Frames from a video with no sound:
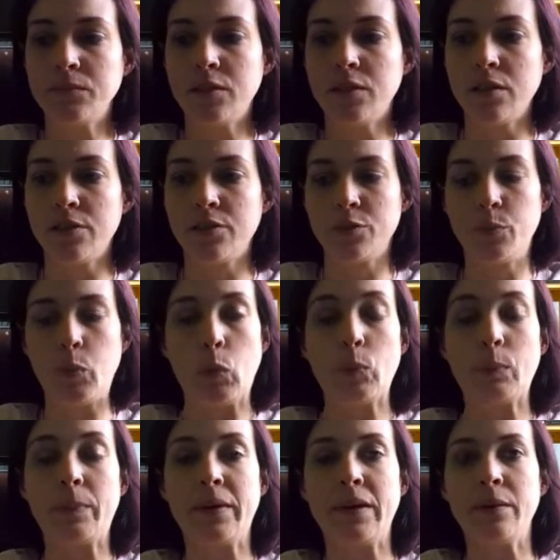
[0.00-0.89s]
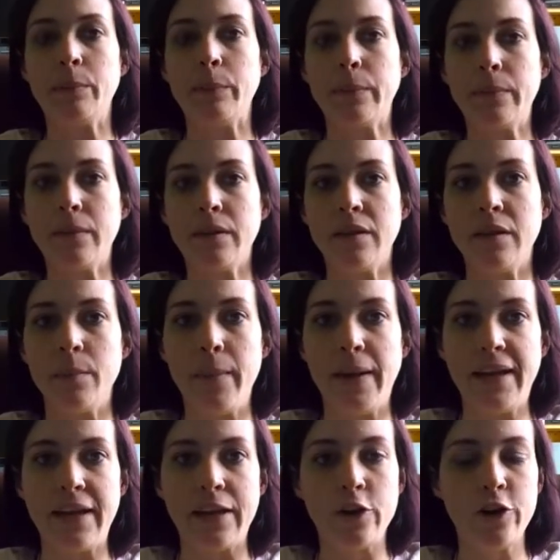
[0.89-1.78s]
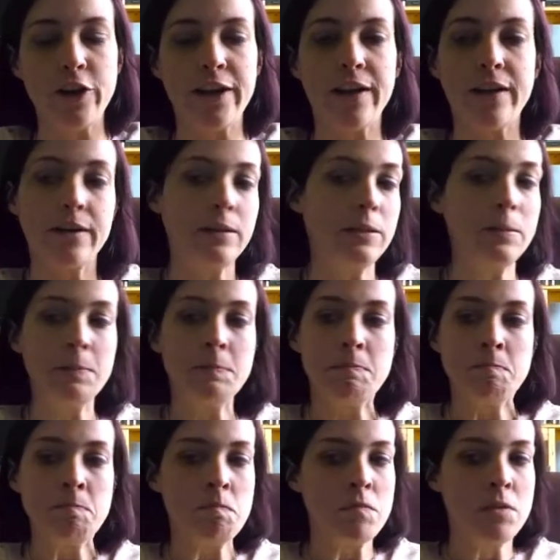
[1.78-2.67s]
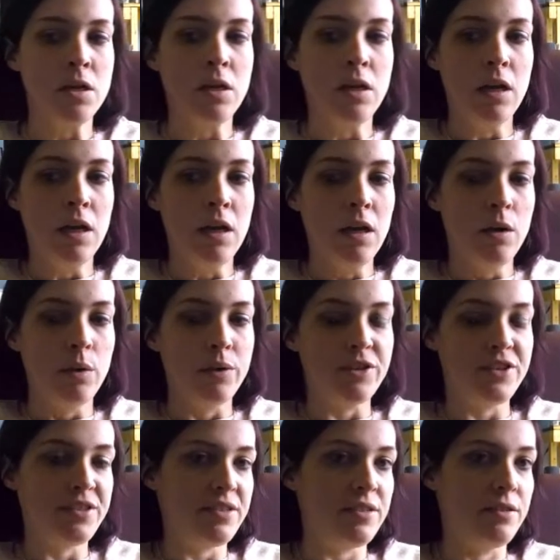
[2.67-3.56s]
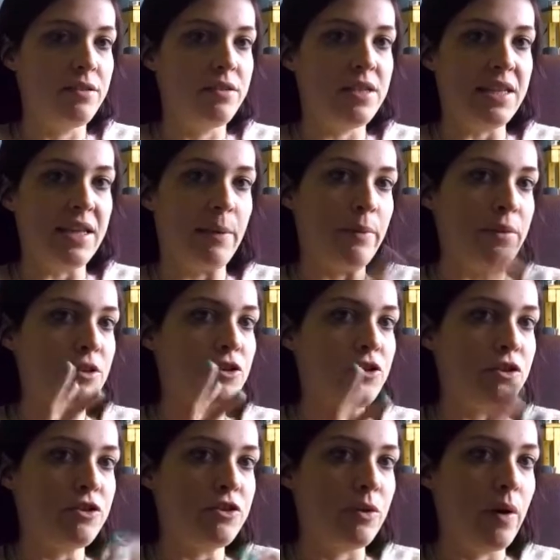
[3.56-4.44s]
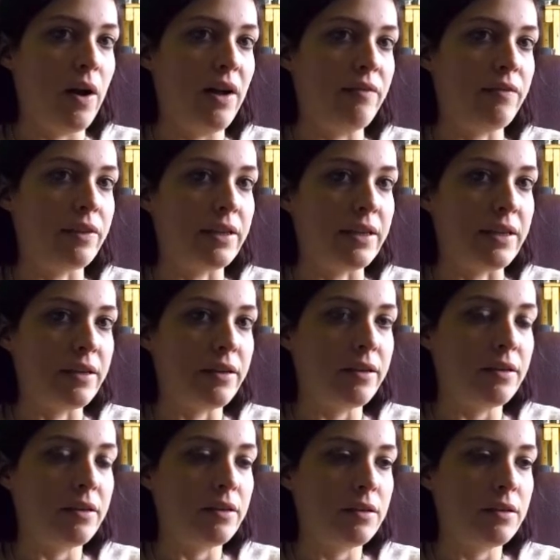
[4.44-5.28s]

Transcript: The support beam in the main area was damaged so heavily,